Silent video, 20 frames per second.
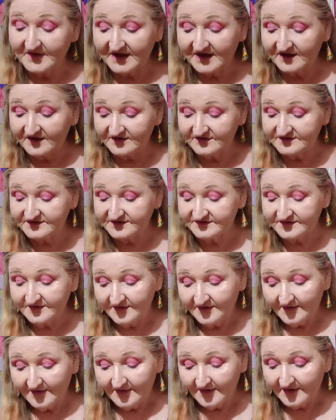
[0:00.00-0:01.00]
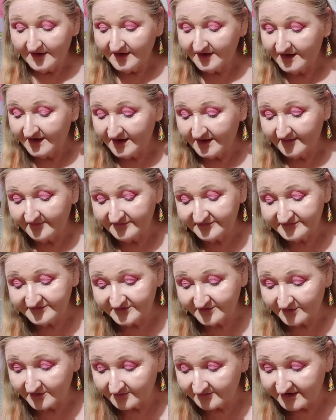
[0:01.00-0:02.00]
palette. The
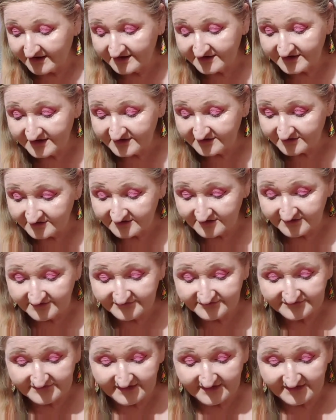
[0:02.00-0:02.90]
Gourmande Girls